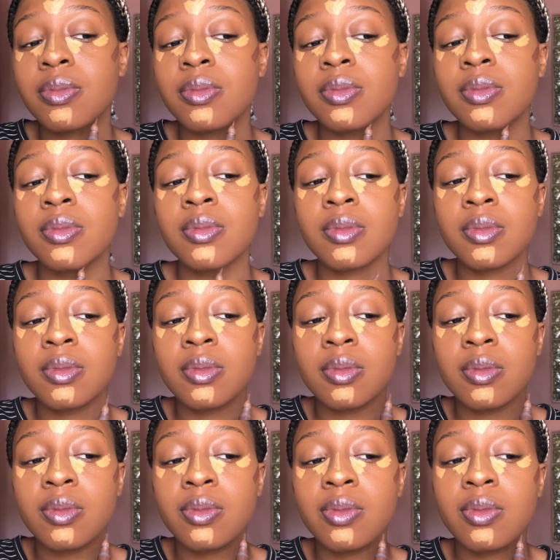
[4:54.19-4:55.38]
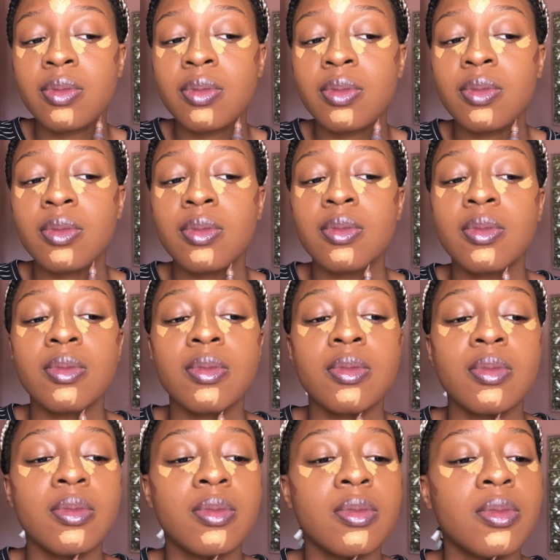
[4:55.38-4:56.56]
because I just like it.
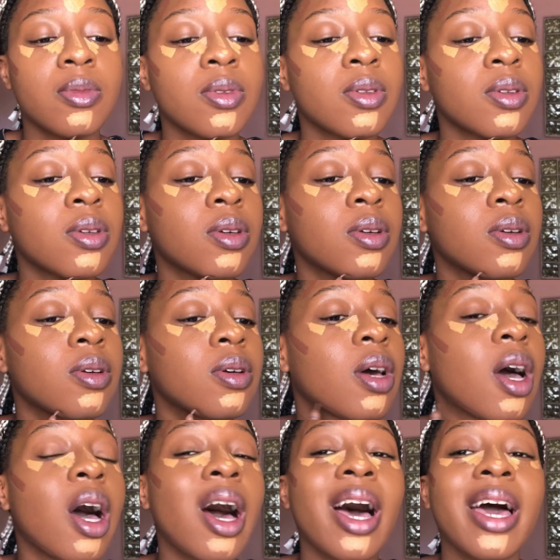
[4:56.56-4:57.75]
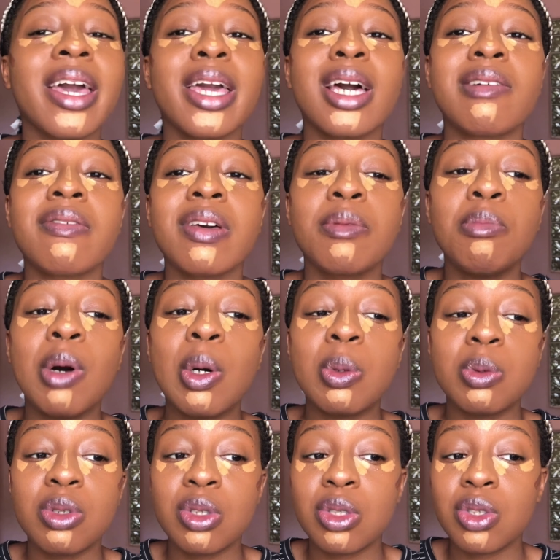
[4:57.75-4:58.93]
I just like how my face ends up. It just
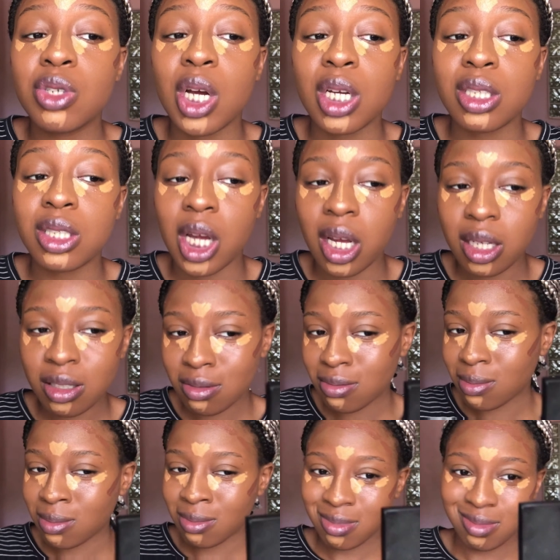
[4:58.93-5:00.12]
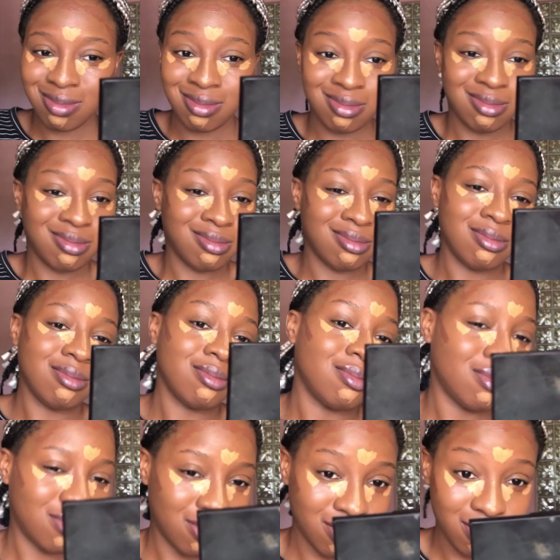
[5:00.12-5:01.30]
ends up like
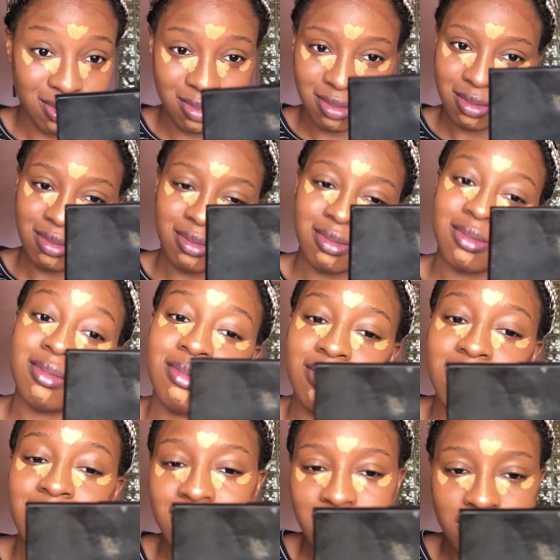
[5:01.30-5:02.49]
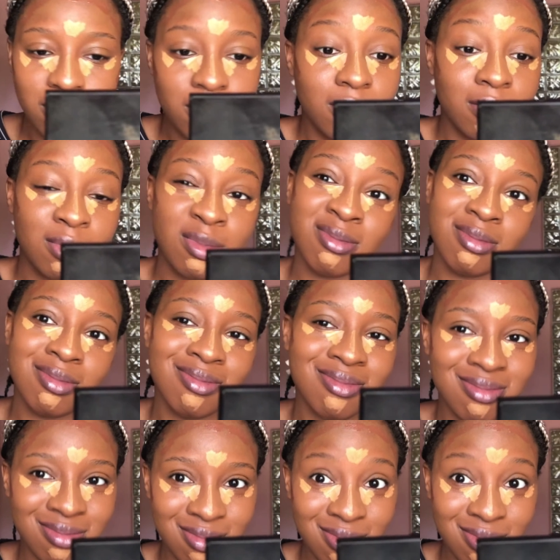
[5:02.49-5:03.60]
flawless, if you get what I mean. If you do